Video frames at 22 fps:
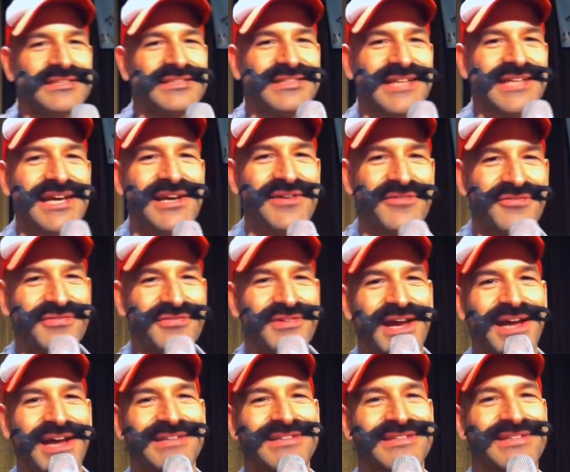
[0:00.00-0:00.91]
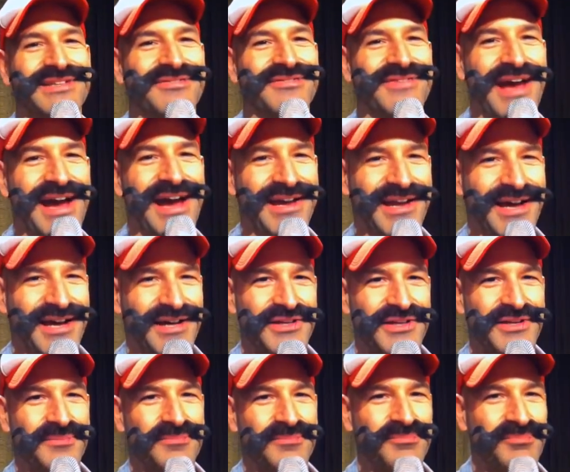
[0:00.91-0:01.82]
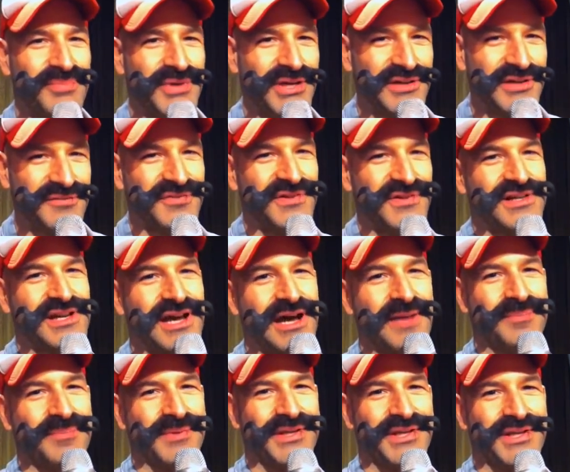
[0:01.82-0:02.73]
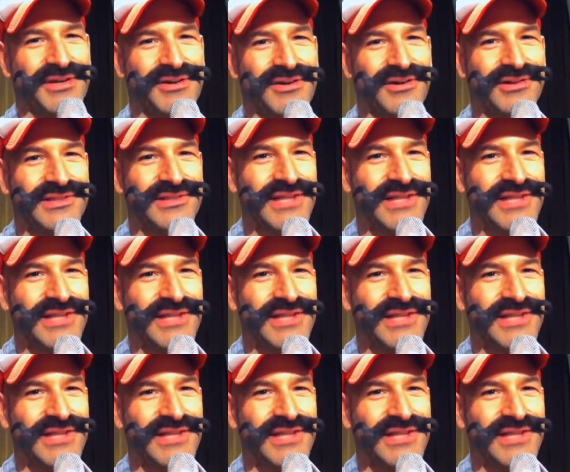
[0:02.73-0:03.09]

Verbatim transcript: Steve and Savannah, you beautiful couple you.